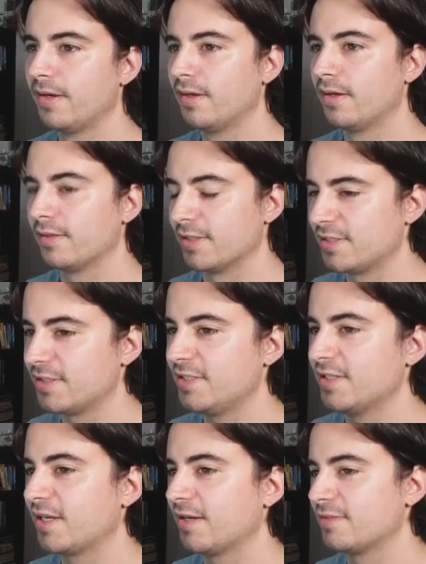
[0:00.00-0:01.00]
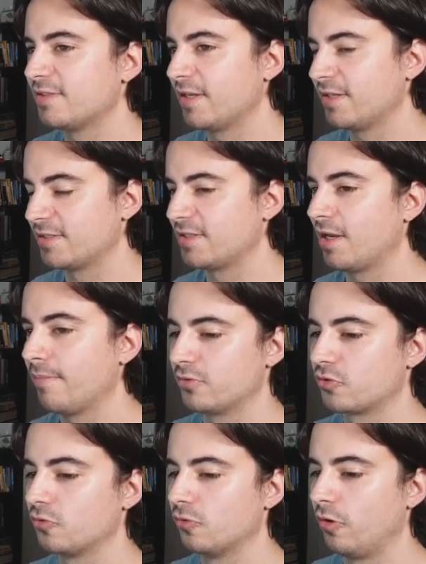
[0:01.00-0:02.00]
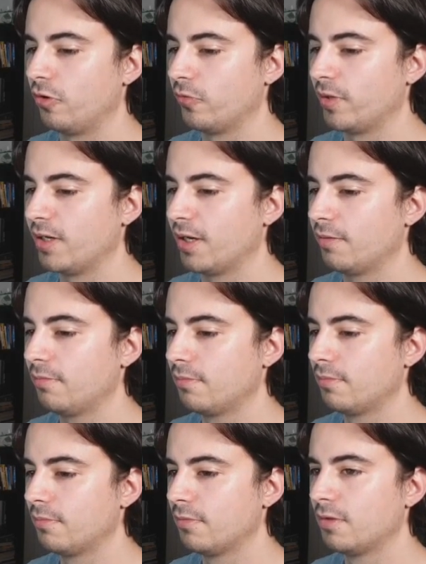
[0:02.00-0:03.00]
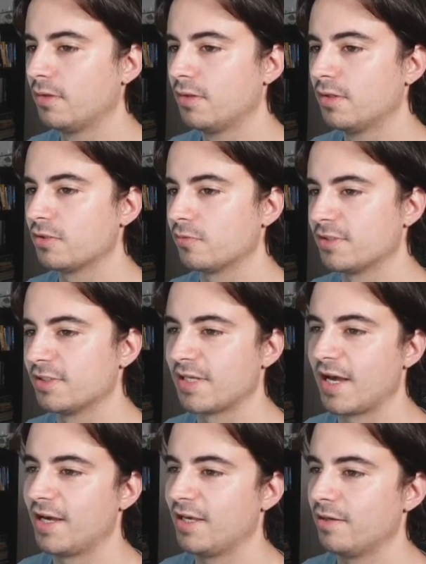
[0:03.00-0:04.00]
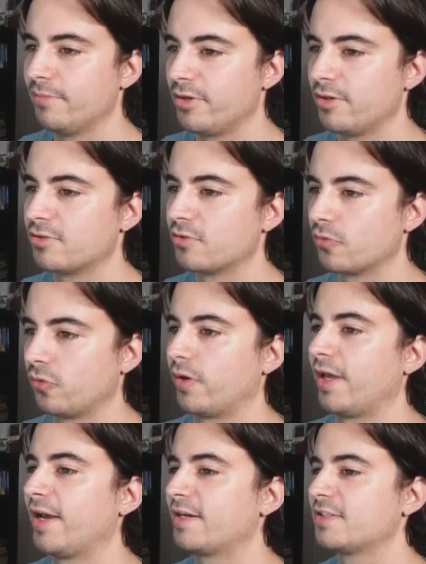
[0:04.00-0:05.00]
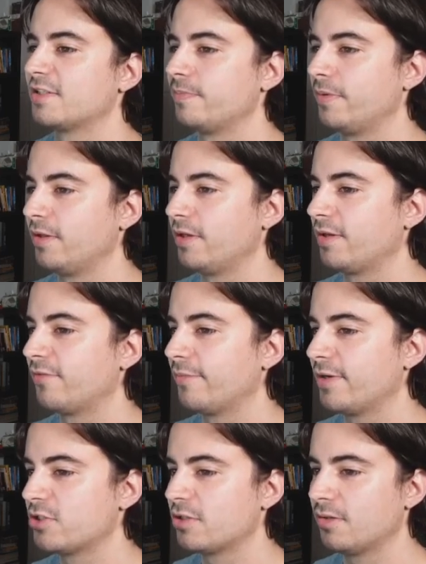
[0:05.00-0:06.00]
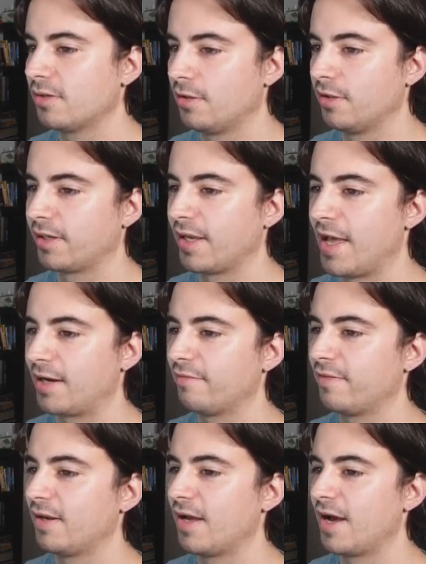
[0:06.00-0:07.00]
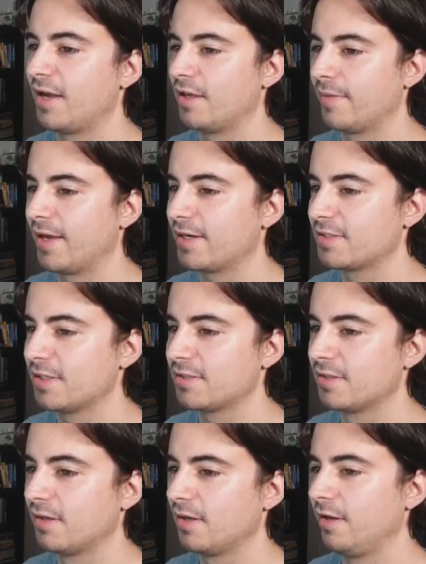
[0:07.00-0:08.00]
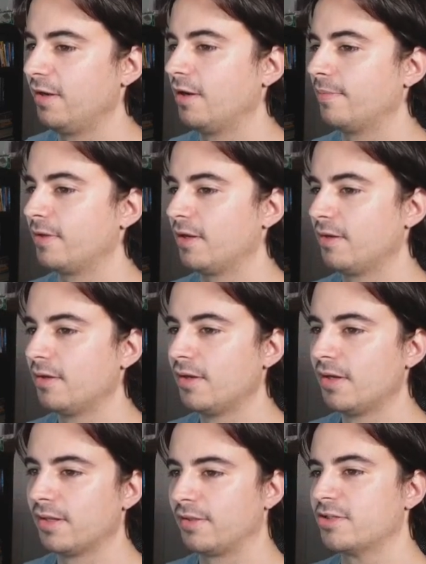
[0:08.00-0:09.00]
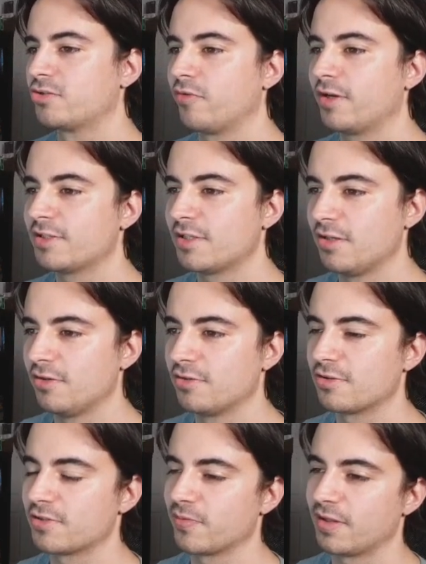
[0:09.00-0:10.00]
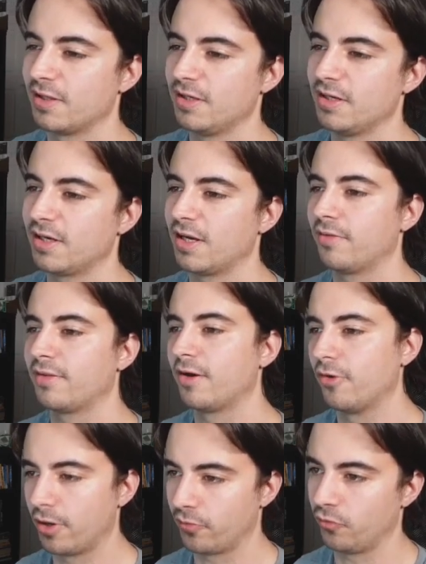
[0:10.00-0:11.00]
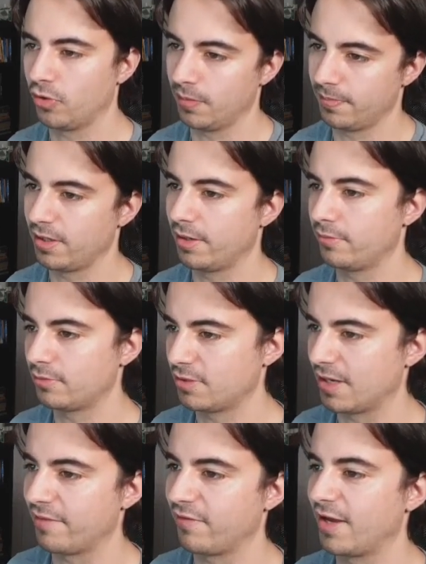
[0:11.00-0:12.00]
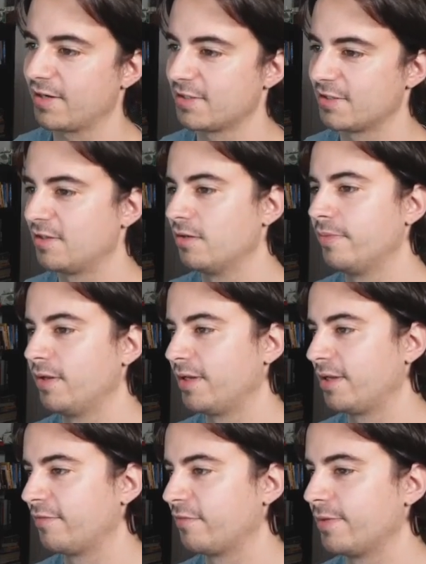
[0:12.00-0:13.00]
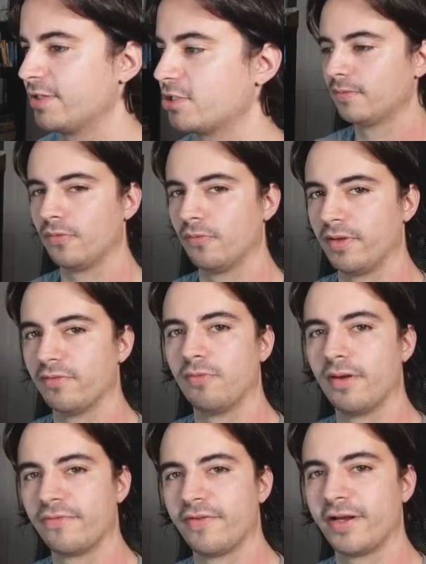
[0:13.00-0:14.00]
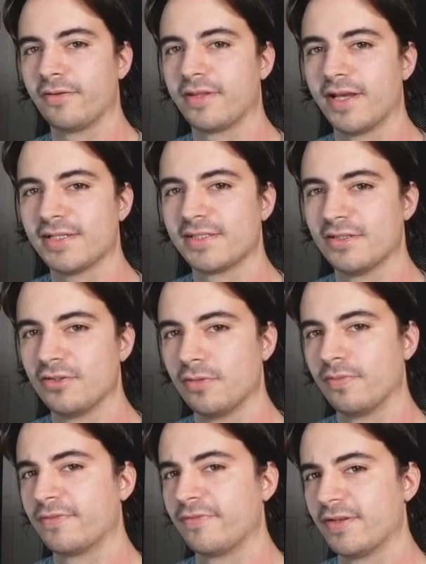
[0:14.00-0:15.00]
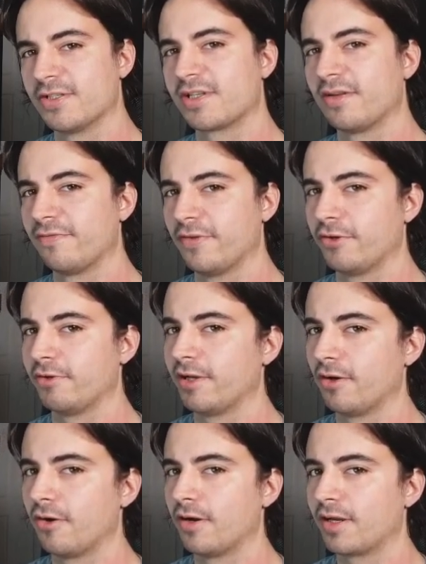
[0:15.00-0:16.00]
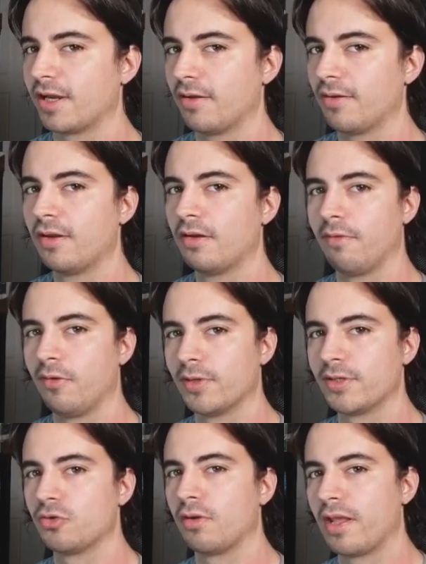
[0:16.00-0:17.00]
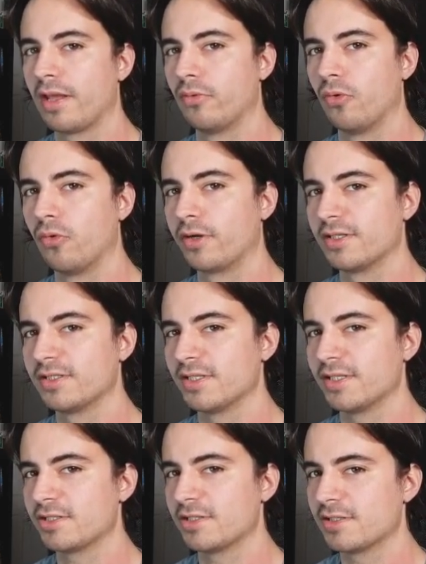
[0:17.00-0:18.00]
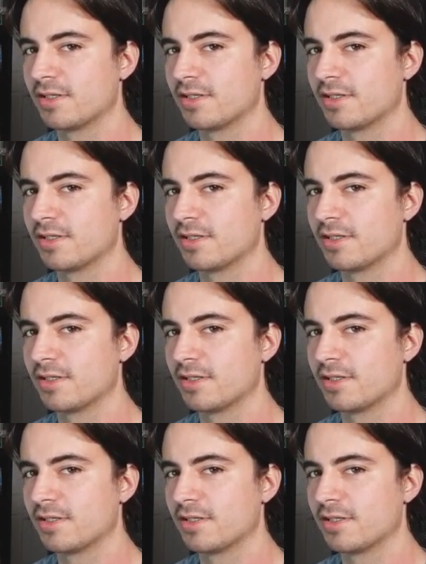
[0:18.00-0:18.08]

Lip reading: This is the Account Settings tab. Scroll all the way down to where it says IAM user role and access billing information, and click Activate IAM Access and Update. This grants the users within the account that are not root to be able to have access to the billing information. We have one final task to do to finish configuring our account. We want to enable organizations.